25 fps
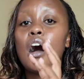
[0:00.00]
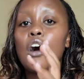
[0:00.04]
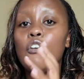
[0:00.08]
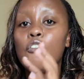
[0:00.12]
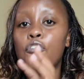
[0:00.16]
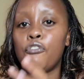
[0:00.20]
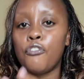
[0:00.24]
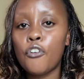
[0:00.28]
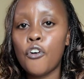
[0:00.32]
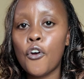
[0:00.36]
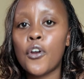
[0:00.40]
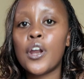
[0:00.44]

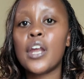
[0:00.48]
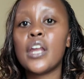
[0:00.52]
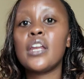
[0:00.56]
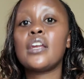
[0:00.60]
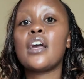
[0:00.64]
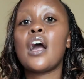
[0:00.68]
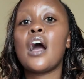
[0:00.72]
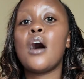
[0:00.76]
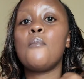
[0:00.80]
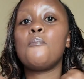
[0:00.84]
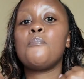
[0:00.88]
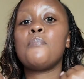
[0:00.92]
Foreign
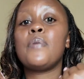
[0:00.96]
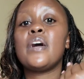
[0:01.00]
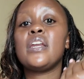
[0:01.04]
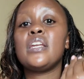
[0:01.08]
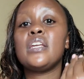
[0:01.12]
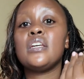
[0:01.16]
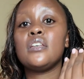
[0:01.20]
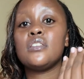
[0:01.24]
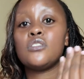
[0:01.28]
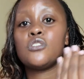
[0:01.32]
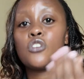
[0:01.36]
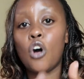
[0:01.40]

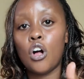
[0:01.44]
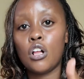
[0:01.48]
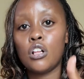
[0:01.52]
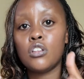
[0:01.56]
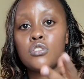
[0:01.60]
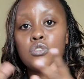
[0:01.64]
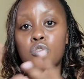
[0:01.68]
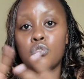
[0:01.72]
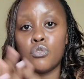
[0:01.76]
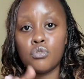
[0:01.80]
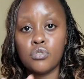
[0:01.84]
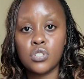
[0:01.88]
companies
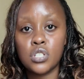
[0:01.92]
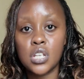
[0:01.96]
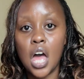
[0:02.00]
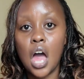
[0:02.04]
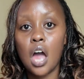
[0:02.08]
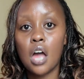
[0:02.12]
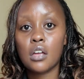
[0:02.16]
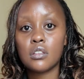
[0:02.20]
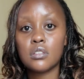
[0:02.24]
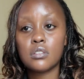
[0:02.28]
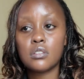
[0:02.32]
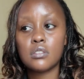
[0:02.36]
also
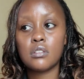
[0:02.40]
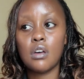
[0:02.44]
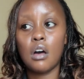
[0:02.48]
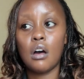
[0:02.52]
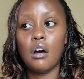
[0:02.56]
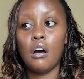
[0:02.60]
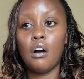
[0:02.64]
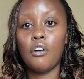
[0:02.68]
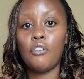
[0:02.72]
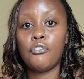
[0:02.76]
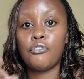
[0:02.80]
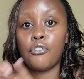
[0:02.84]
tax
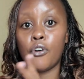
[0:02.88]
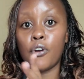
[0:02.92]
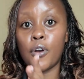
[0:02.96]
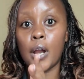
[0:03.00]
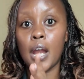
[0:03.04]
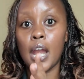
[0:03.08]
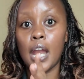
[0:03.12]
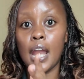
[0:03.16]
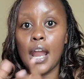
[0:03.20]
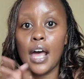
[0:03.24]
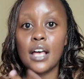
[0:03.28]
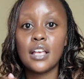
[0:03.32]

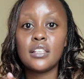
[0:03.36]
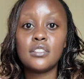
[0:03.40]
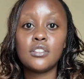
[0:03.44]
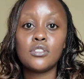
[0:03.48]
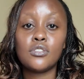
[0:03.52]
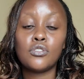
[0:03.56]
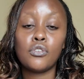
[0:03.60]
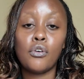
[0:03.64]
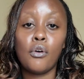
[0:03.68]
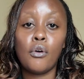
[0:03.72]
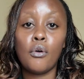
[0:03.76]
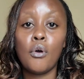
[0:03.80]
foreigners,
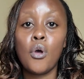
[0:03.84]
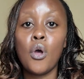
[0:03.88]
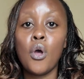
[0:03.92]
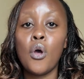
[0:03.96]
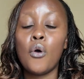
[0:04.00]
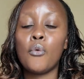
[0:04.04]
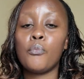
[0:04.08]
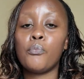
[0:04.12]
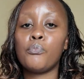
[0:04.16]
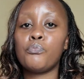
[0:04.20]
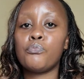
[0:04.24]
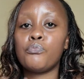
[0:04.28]
so
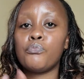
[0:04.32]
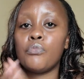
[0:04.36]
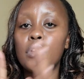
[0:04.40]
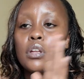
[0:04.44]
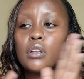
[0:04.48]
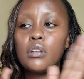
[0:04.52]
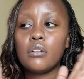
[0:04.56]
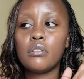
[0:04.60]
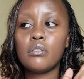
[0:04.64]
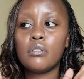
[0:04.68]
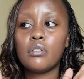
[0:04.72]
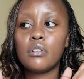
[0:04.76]

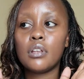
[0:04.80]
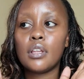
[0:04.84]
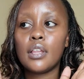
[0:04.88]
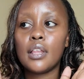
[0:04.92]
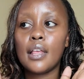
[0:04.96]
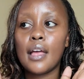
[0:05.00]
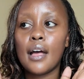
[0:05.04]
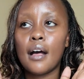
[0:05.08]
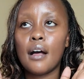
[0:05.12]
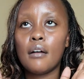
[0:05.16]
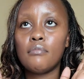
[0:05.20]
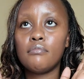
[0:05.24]

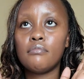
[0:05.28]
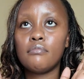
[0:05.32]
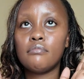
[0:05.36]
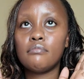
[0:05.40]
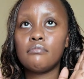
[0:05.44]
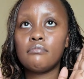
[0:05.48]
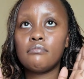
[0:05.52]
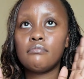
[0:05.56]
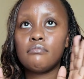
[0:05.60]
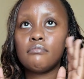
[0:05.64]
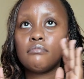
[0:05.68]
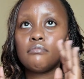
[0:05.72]
yeah,
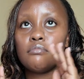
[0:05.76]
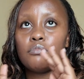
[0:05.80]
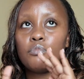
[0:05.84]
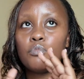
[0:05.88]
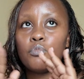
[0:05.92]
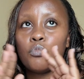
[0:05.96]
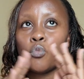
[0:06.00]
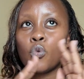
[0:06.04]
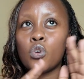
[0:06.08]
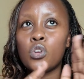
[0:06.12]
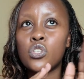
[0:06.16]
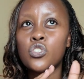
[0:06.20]

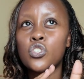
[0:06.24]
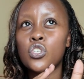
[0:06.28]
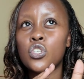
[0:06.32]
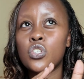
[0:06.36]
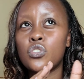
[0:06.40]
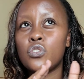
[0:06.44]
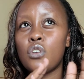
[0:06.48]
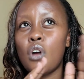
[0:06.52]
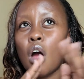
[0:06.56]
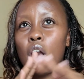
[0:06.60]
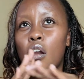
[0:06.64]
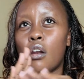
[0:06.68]
which
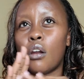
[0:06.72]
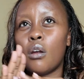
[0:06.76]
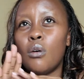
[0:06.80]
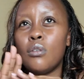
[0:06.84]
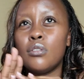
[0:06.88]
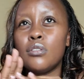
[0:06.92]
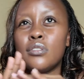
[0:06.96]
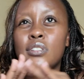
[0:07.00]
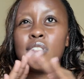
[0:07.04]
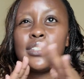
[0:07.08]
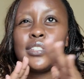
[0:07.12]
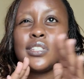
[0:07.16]
is
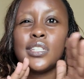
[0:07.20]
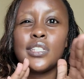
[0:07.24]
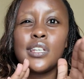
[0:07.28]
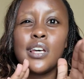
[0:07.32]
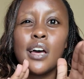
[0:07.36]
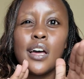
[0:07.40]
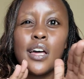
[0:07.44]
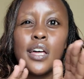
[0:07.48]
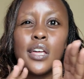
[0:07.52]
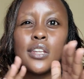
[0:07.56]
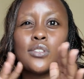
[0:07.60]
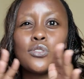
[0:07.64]
around
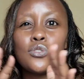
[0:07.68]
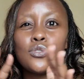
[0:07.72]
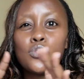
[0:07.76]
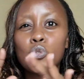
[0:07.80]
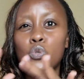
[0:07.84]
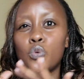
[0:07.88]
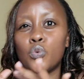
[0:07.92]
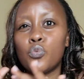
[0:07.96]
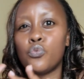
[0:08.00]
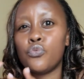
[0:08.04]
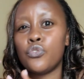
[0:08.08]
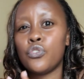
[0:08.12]
10
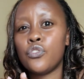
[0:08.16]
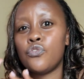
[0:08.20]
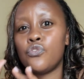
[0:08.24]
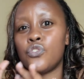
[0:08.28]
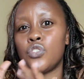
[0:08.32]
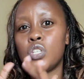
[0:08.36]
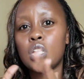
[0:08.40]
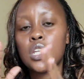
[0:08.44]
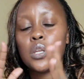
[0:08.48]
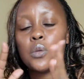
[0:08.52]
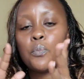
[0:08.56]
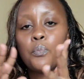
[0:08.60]
to
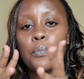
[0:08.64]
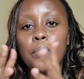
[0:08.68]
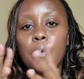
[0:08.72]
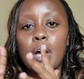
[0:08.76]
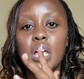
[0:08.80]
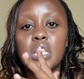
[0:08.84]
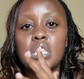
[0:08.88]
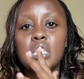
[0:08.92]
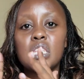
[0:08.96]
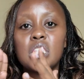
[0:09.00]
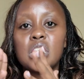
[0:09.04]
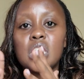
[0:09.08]

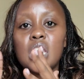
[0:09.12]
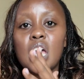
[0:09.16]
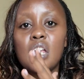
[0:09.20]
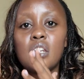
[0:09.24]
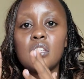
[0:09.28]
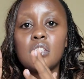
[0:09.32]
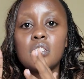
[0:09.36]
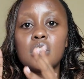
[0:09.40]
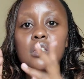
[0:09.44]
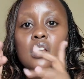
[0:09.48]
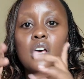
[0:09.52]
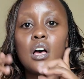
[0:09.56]

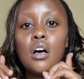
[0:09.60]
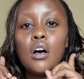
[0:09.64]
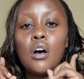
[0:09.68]
15%,